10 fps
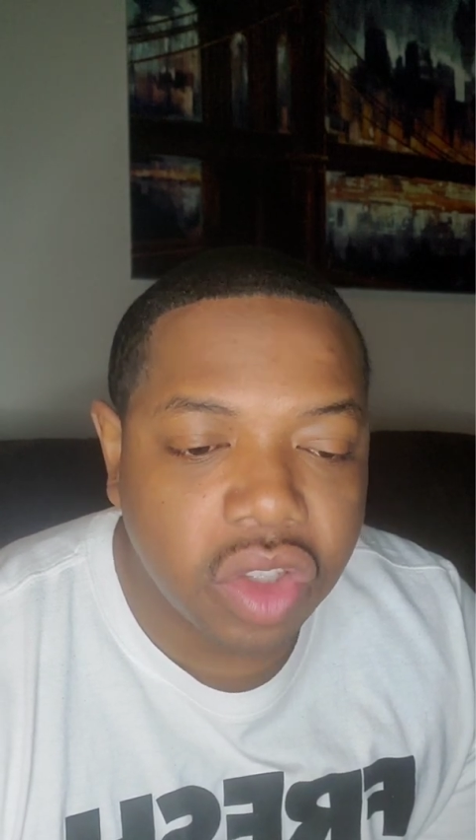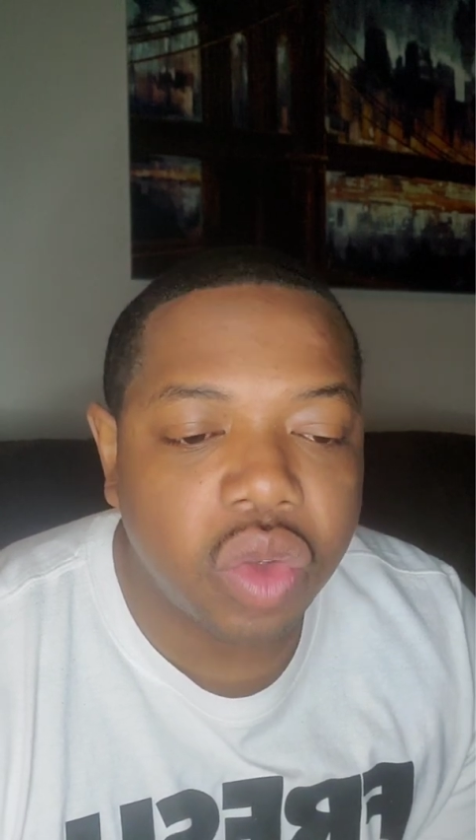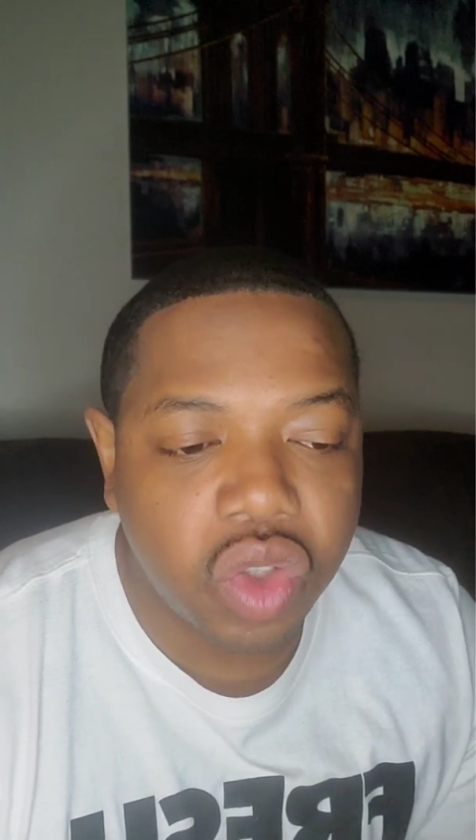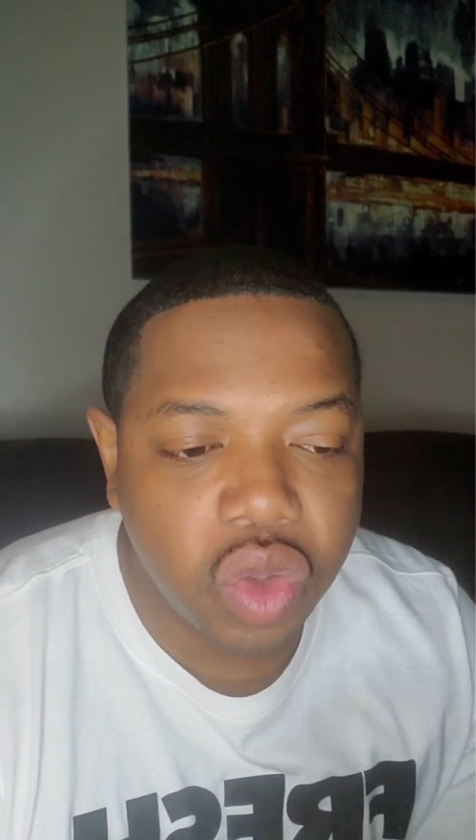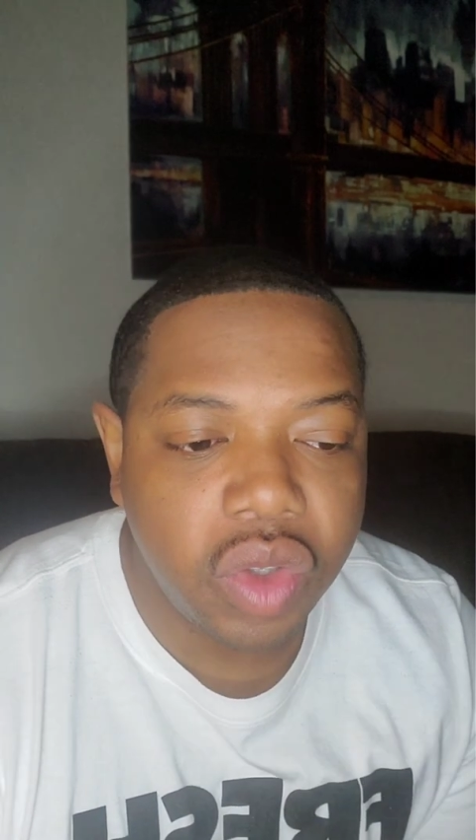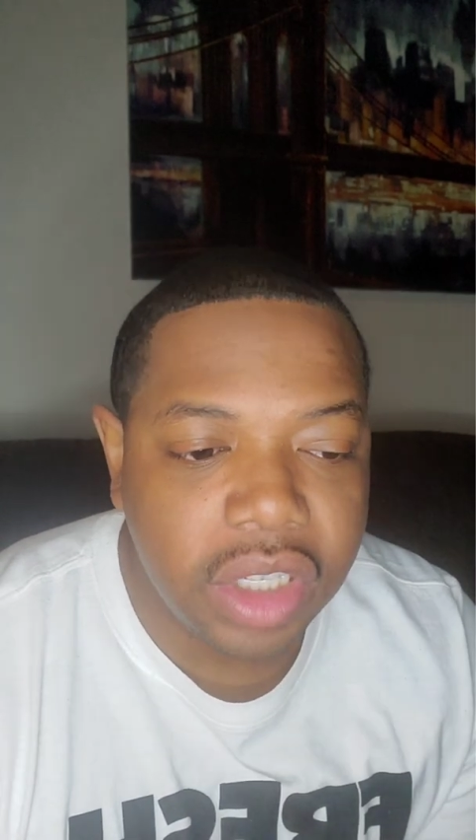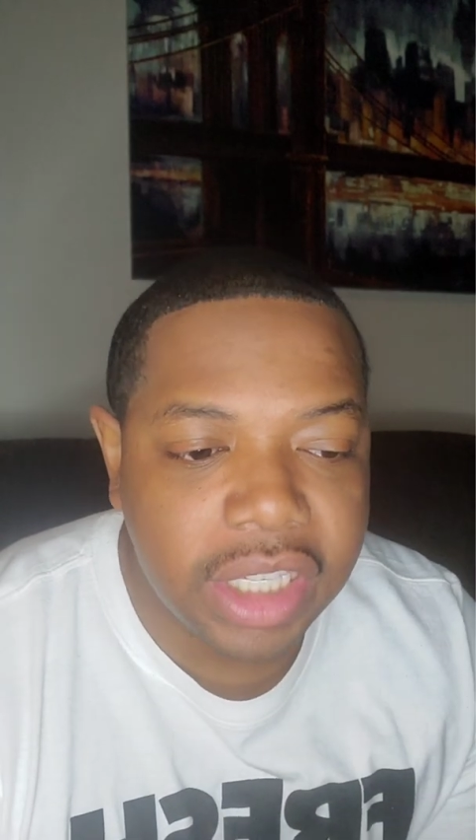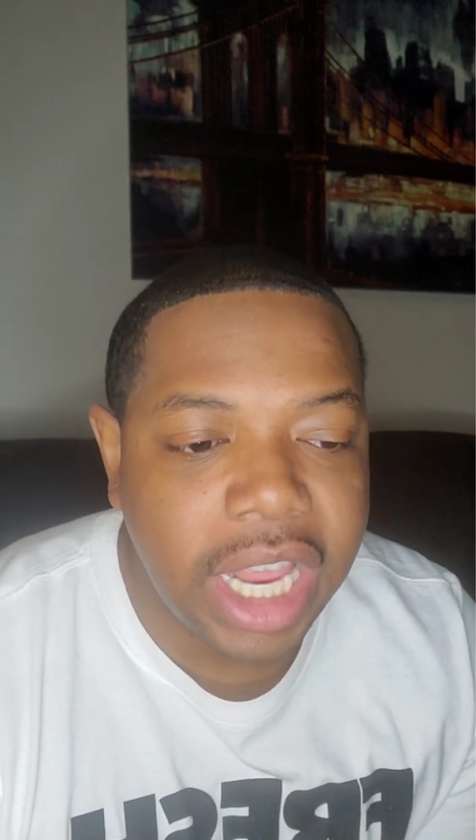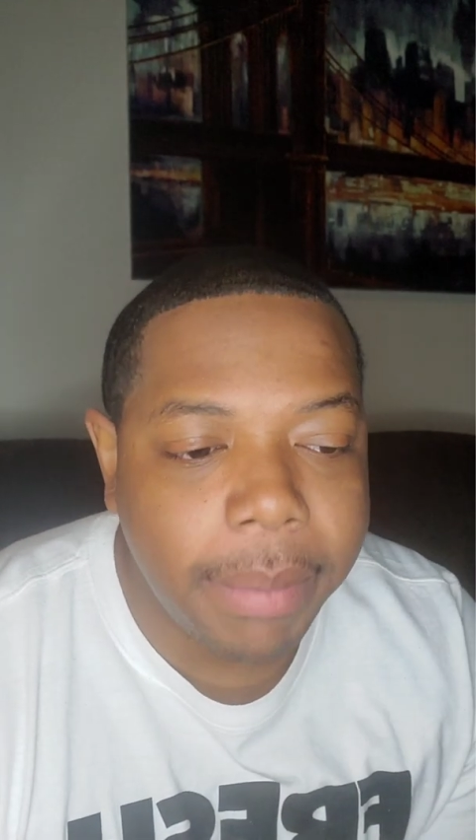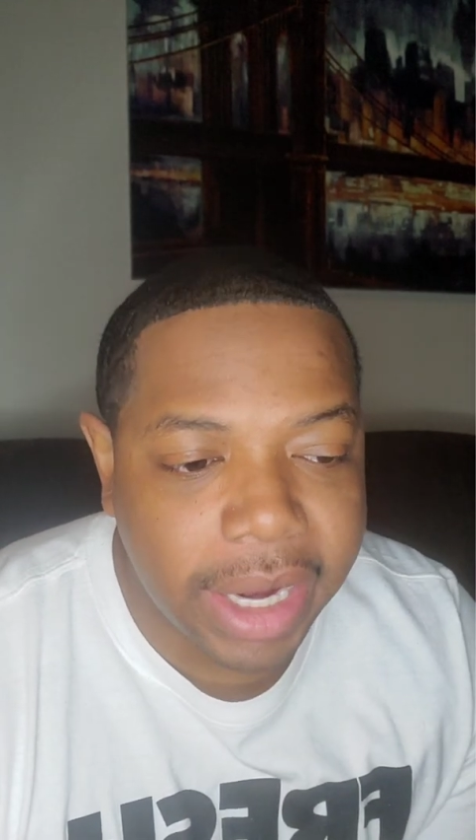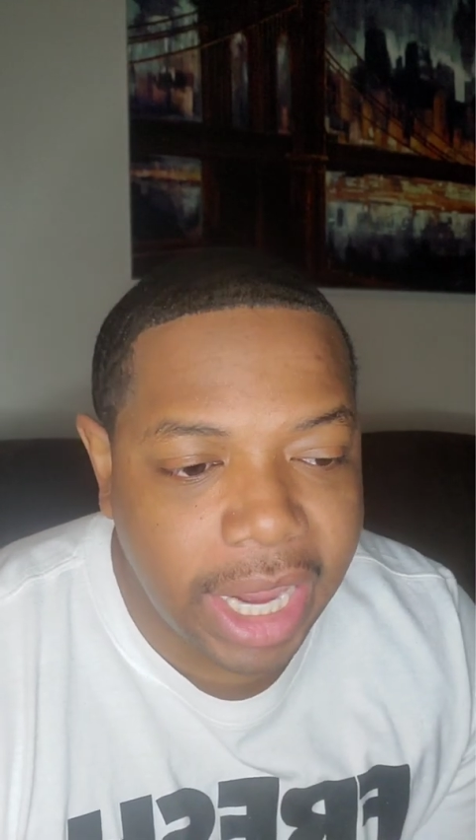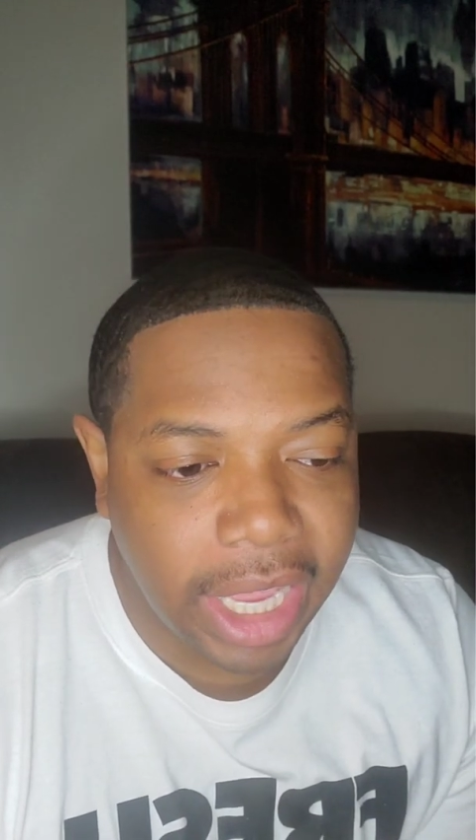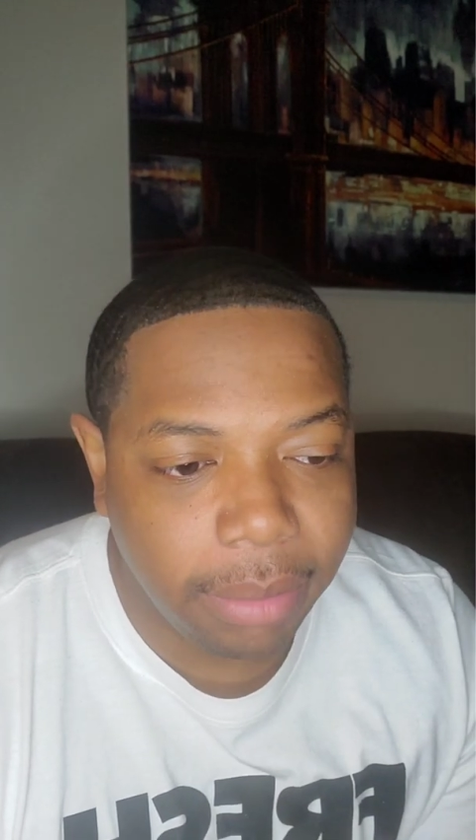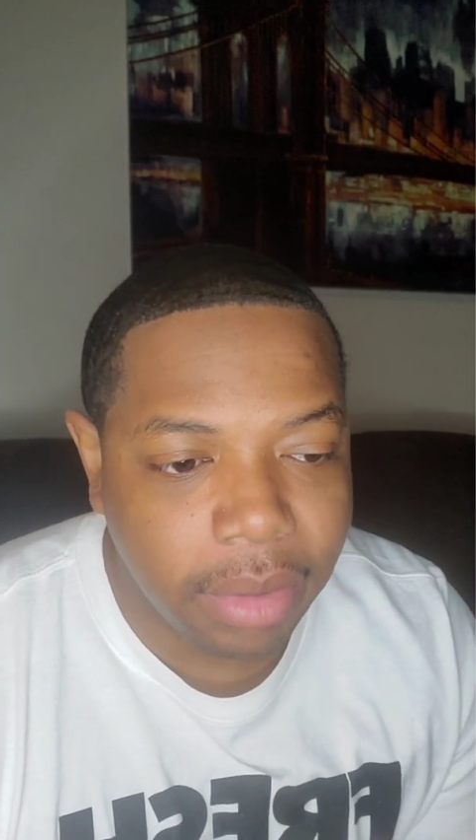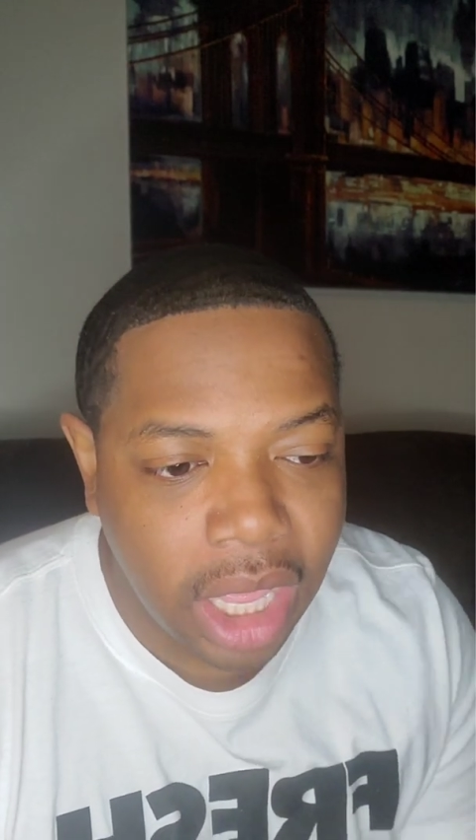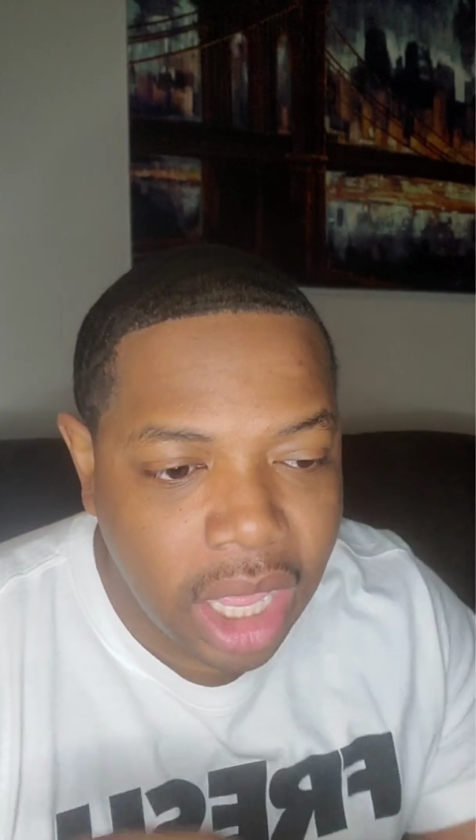So as soon as she said my name,